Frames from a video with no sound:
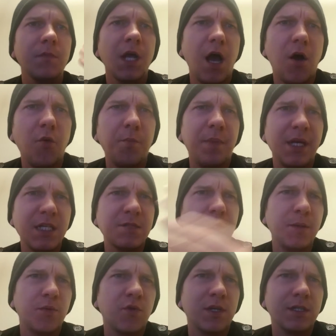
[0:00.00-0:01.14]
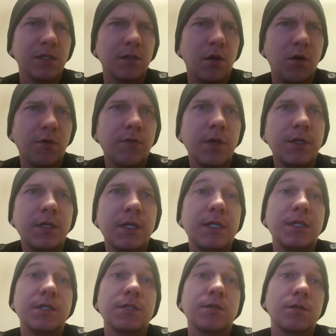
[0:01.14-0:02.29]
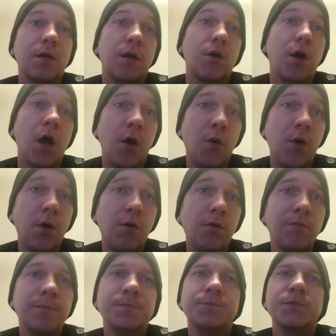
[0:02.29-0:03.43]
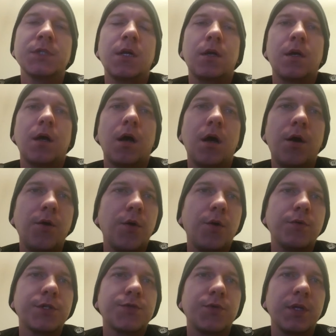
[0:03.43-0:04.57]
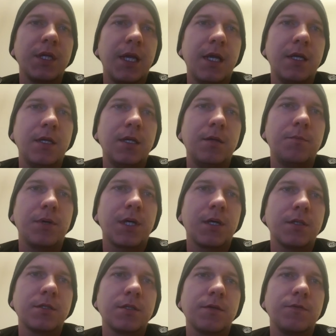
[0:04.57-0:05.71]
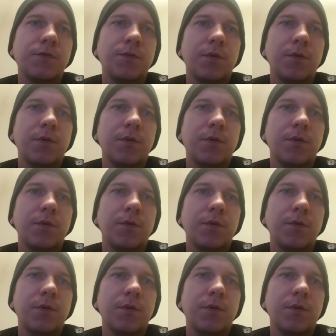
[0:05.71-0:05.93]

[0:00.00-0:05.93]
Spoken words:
outpace people in the long run is Ho-Oh. Ho-Oh is really handy because of